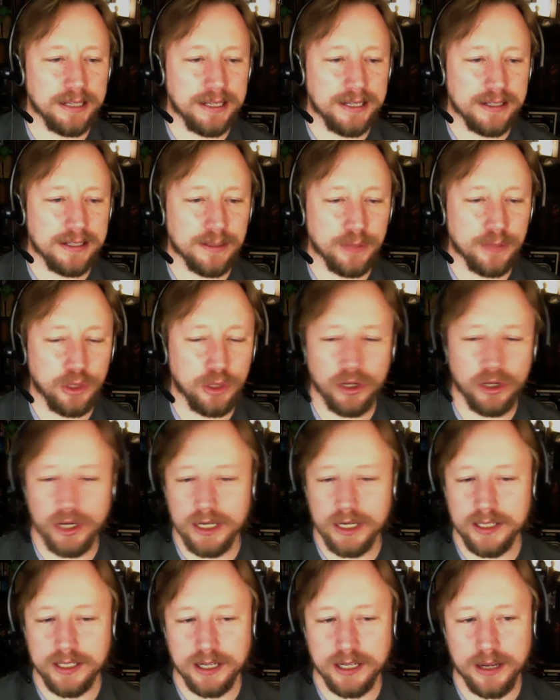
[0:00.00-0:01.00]
some new
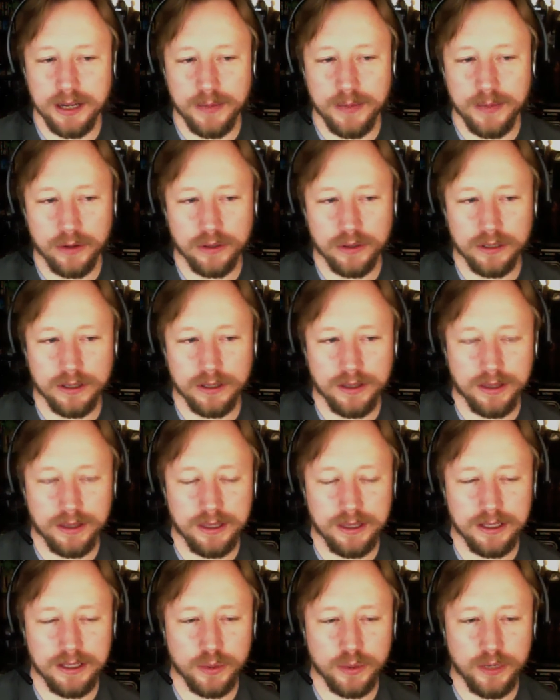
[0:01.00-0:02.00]
goodies to come out
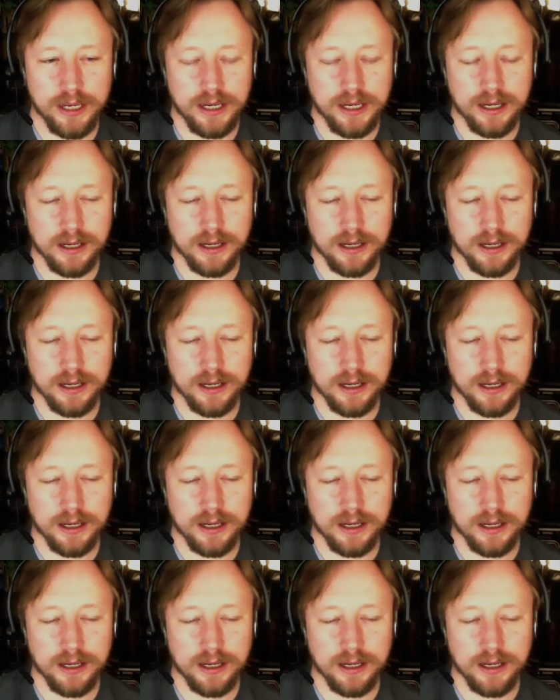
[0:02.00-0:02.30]
this week.